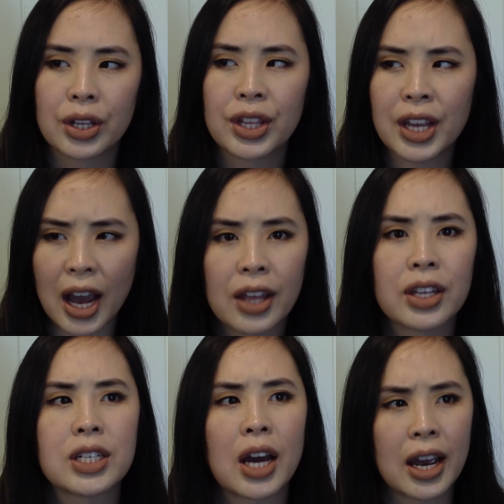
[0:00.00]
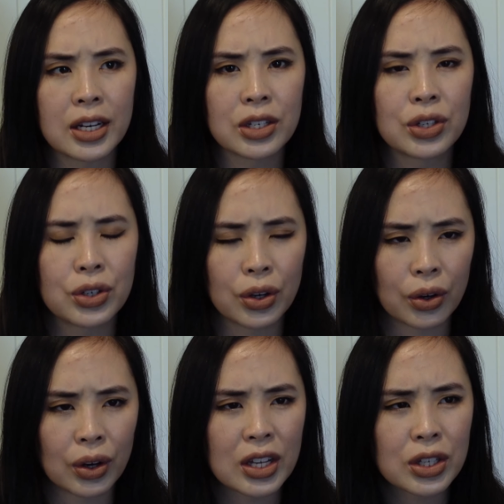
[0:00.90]
the other Titans
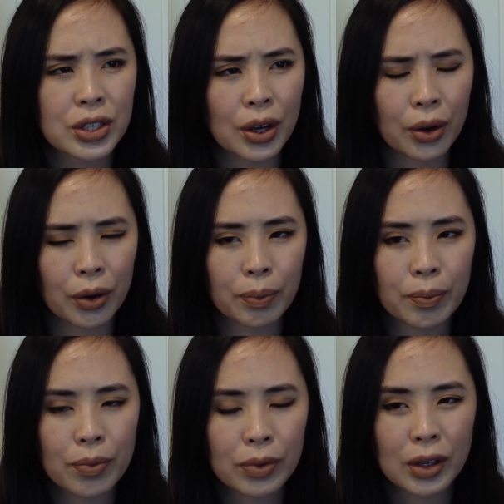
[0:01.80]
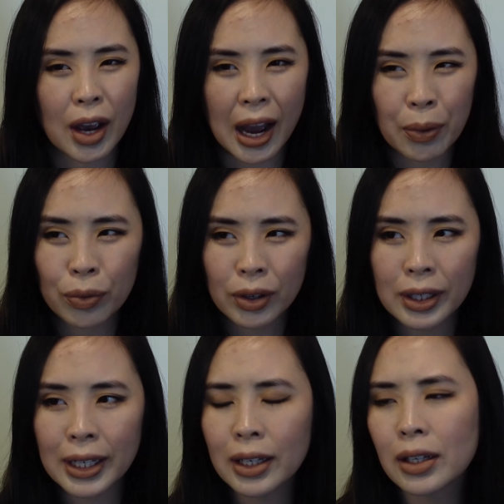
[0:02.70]
do. And so I'm
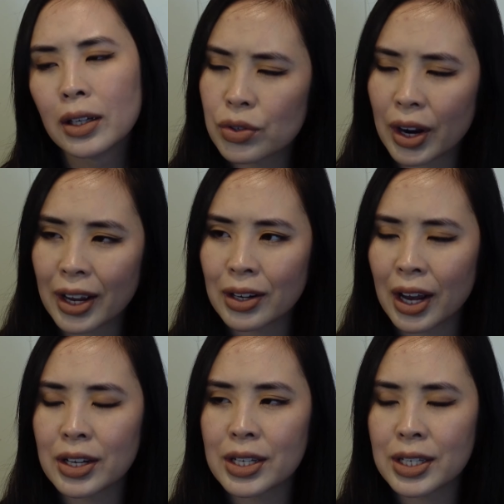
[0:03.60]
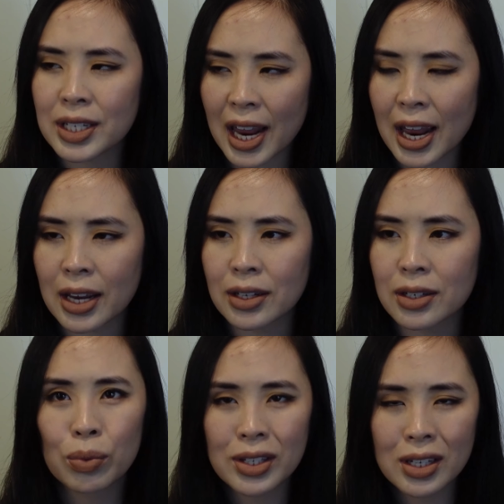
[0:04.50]
really trying to understand,
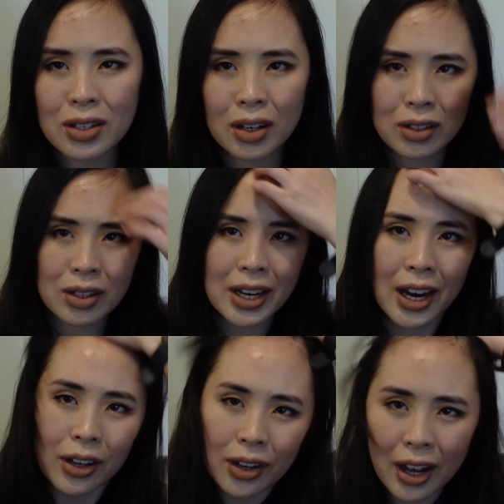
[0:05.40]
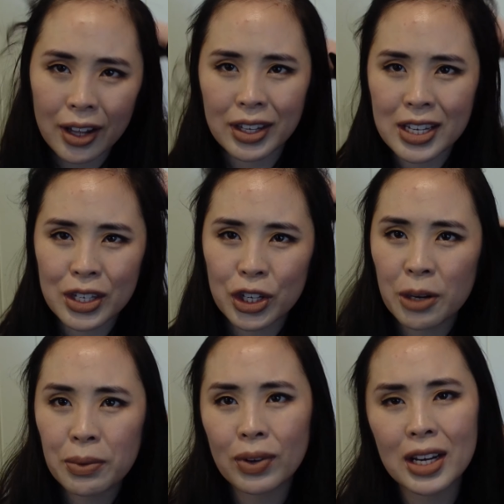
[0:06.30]
was it Dr. Jaeger? Is the
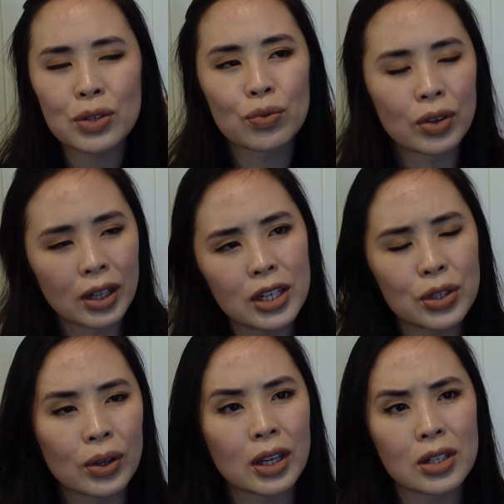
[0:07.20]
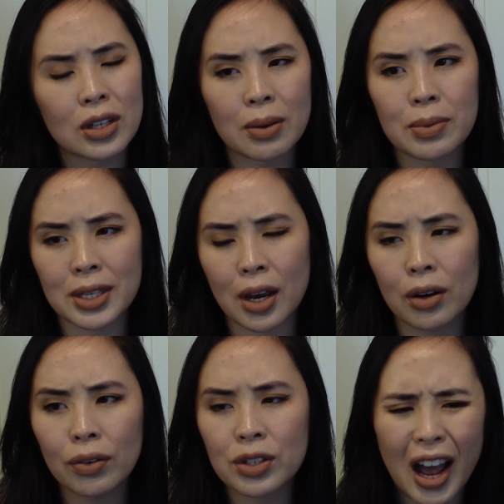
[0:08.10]
human race really doing it to
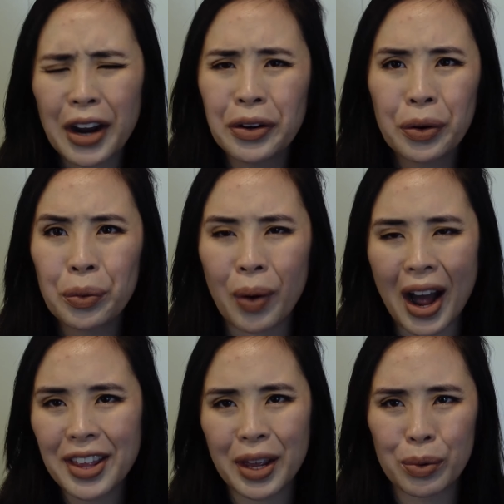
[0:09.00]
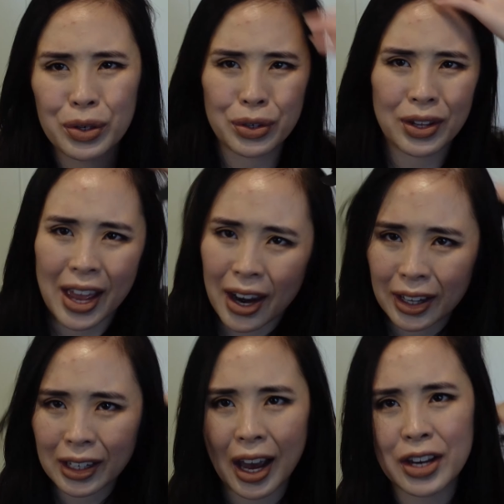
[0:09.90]
themselves? I don't know why they would do that.
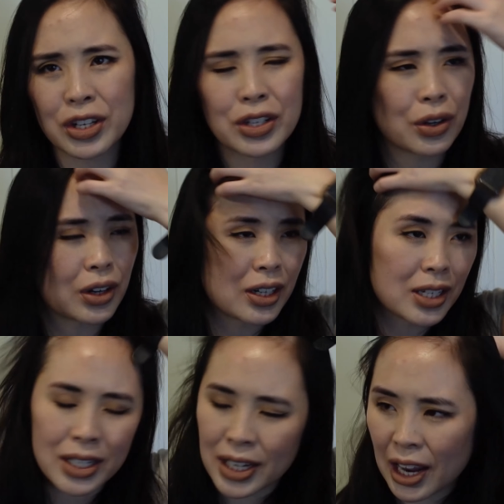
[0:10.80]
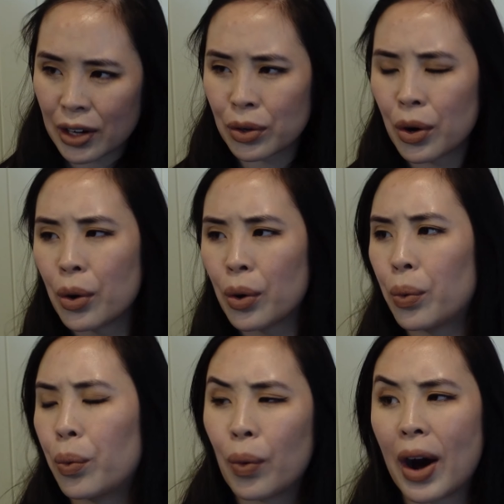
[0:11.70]
Like, I just don't understand
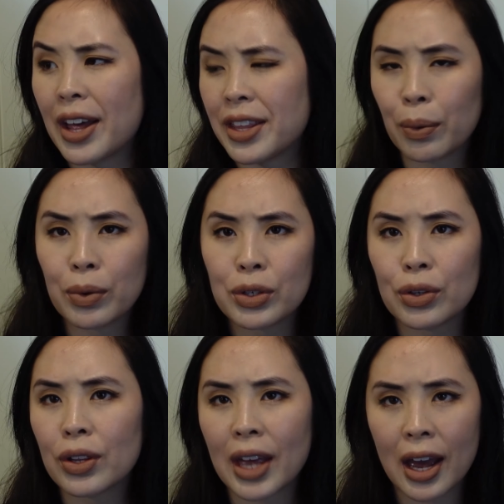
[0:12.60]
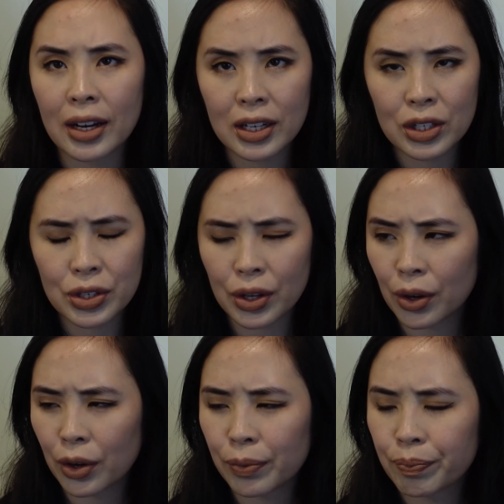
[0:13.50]
why they would do that. And
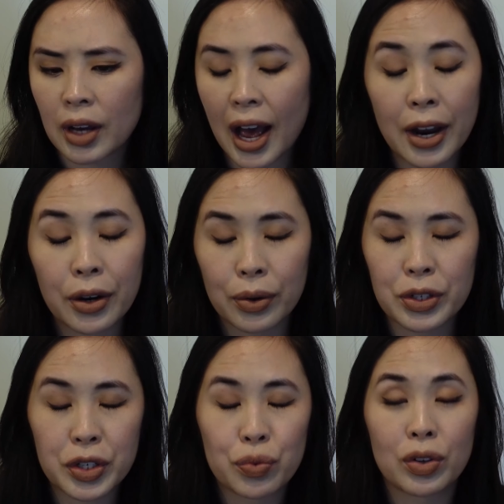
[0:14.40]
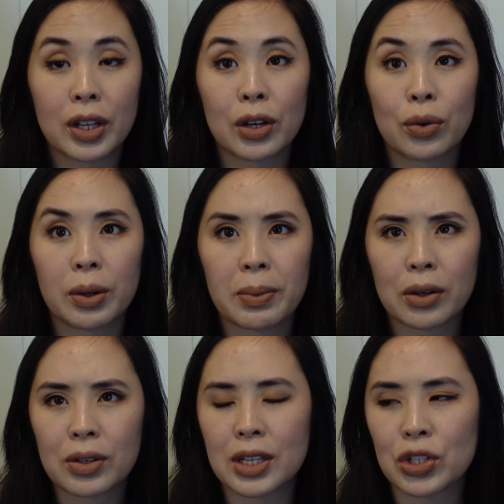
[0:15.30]
so, I don't know, it's just really annoying me
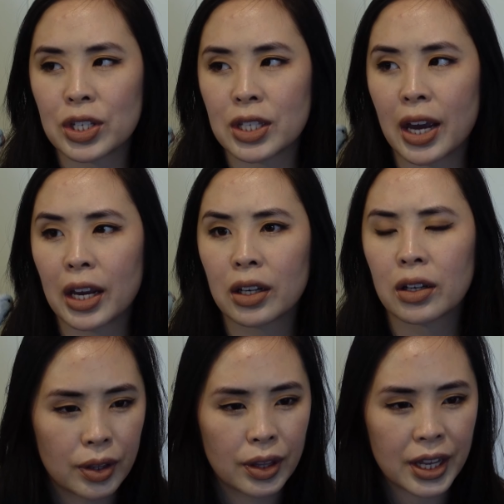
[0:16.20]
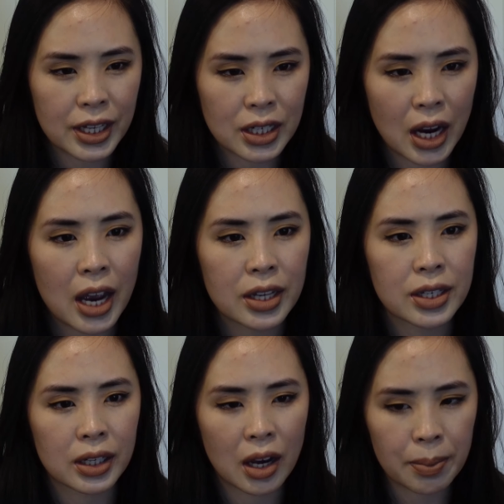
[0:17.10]
because it's just like, these Titans
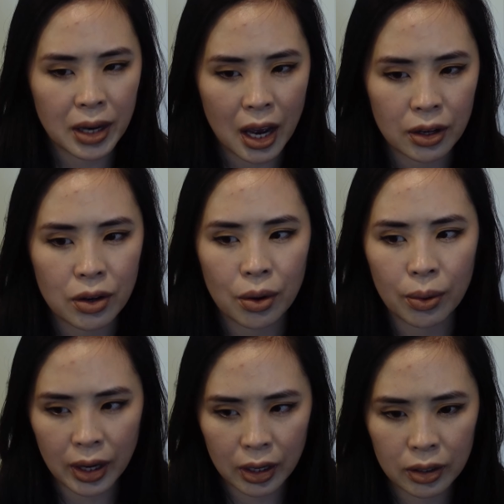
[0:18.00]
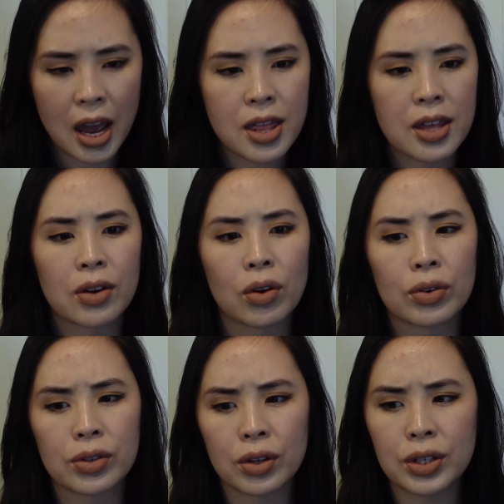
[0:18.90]
are coming out of nowhere and then they're
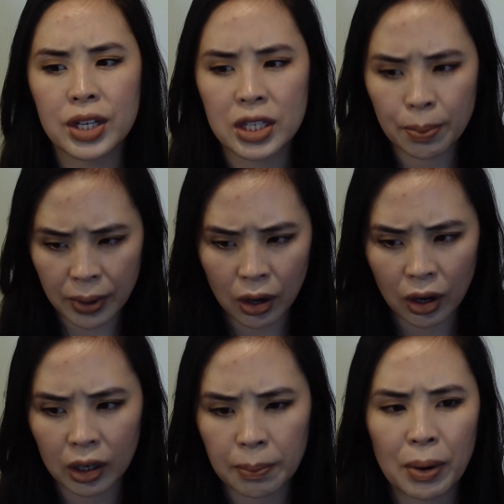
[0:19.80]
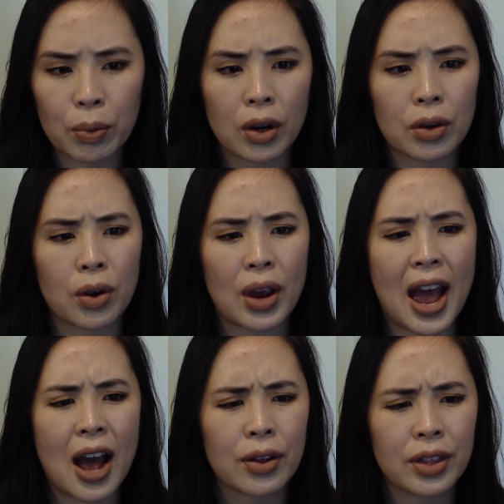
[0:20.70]
also disappearing, but we don't know
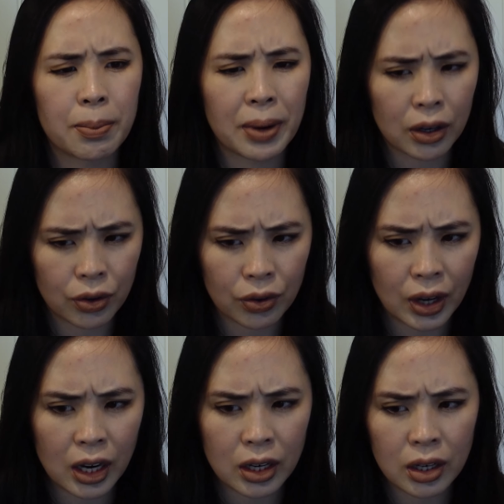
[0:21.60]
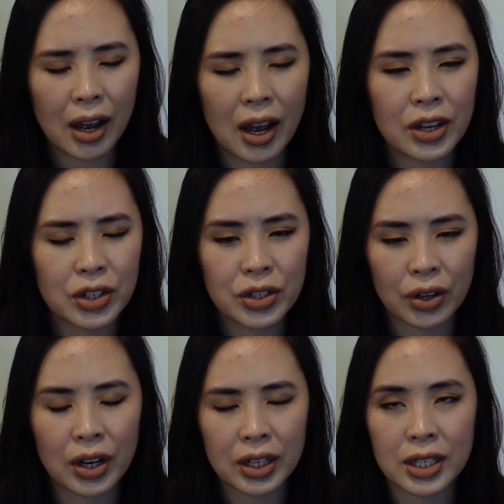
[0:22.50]
how they're being created. I just
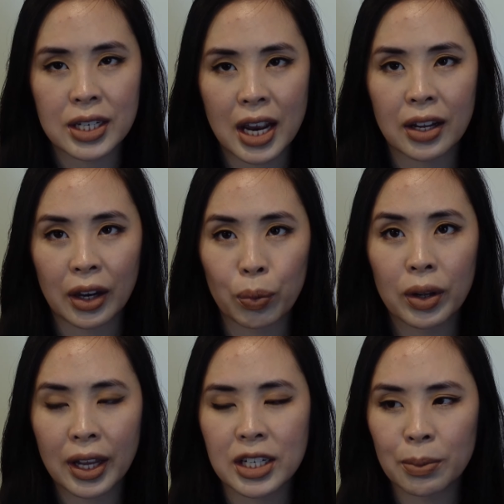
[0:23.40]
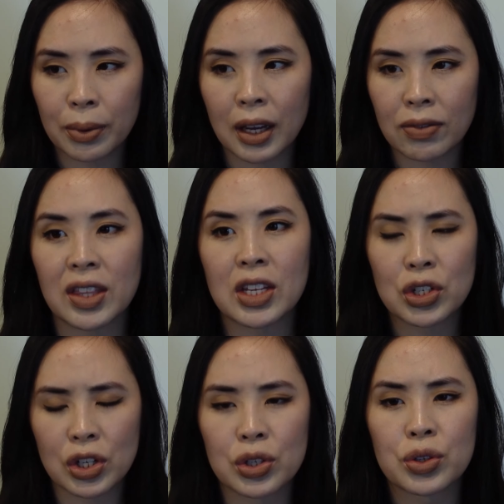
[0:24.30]
don't understand. Like, we're led to believe that there's
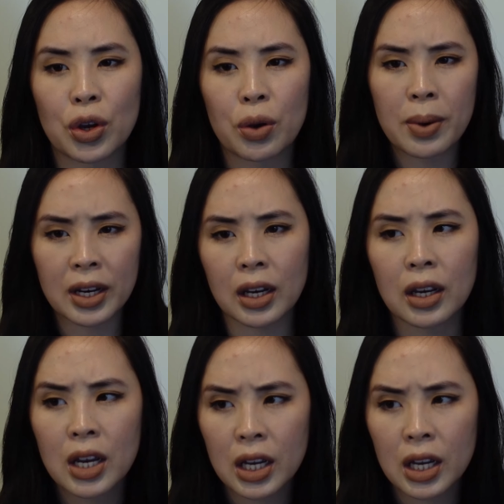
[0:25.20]
just so many